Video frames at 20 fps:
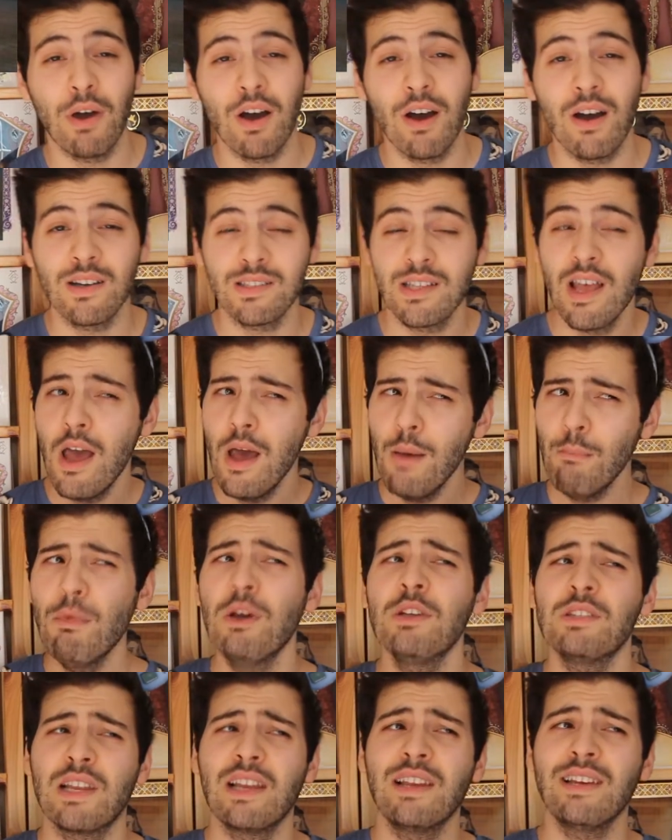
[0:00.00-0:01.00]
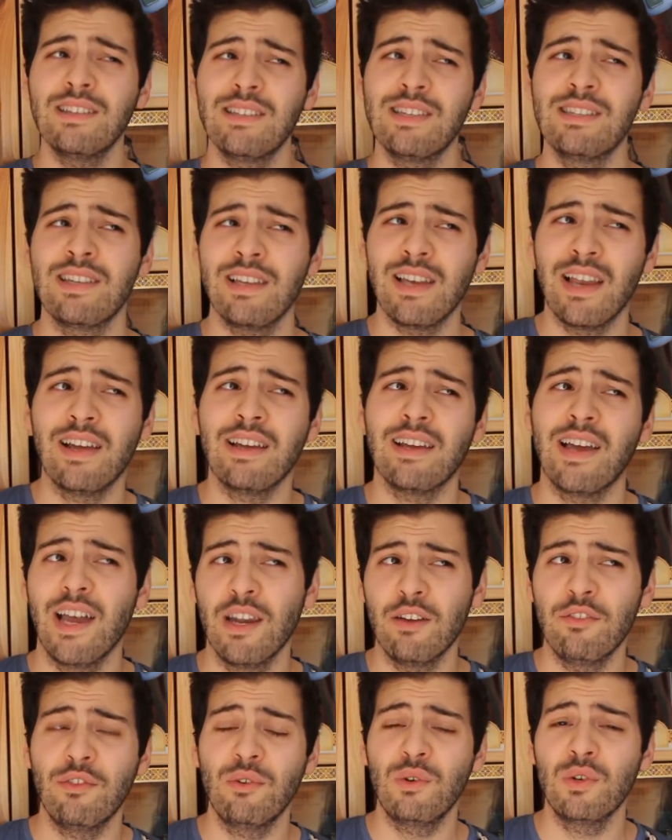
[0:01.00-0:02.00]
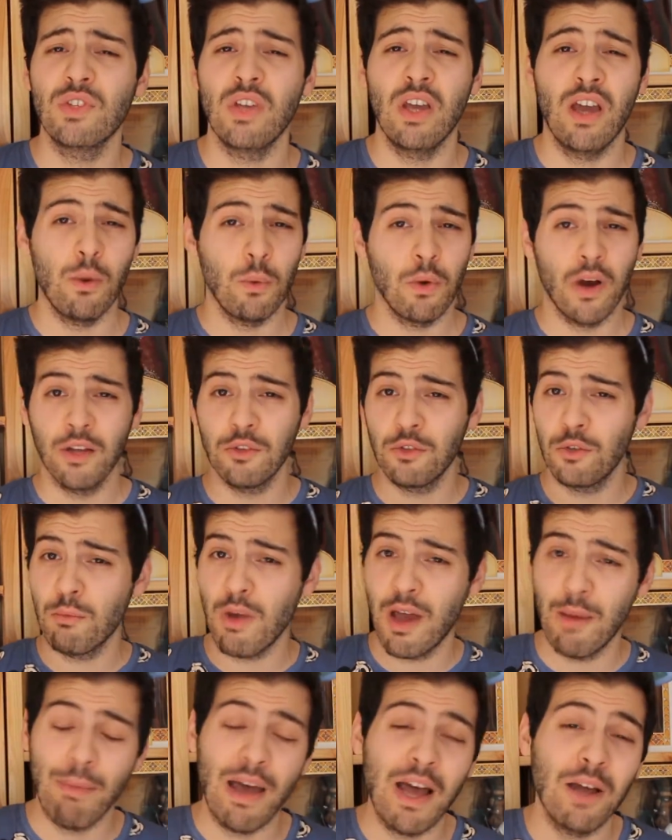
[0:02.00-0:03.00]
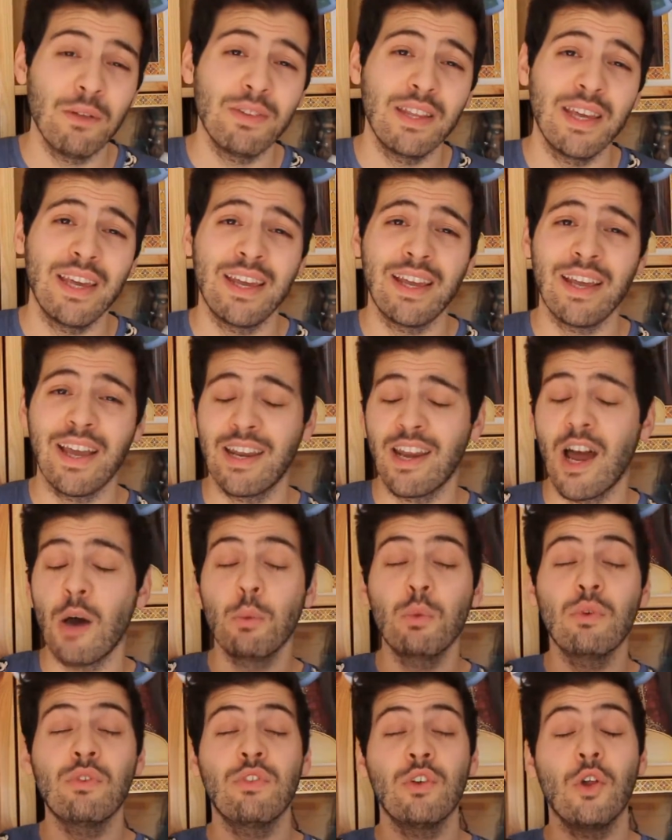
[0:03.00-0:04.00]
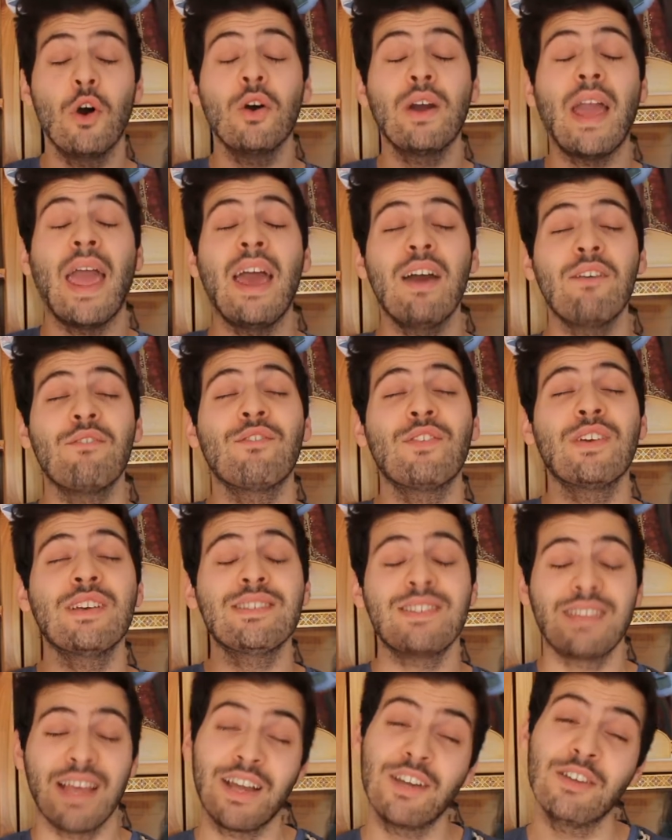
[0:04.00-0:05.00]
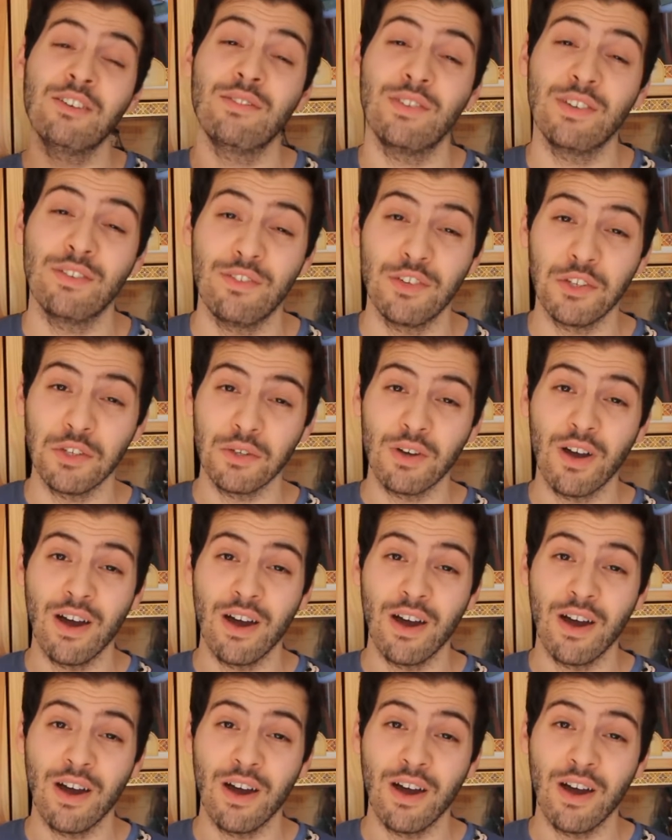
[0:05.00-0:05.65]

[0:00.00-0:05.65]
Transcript: parks, most likely Disneyland California where I do my bounding and I will vlog every second of it for you